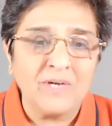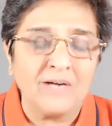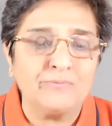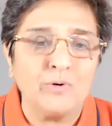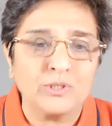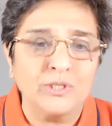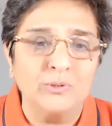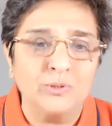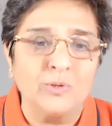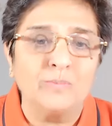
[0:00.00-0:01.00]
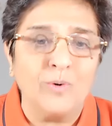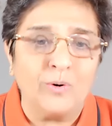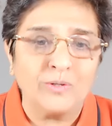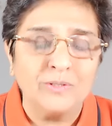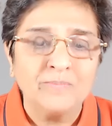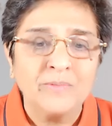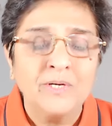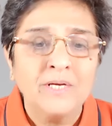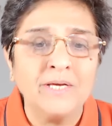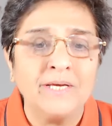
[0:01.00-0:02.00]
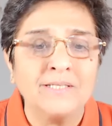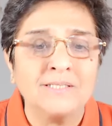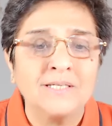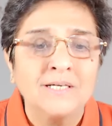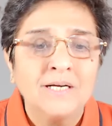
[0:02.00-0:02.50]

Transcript: unfortunately is no more, is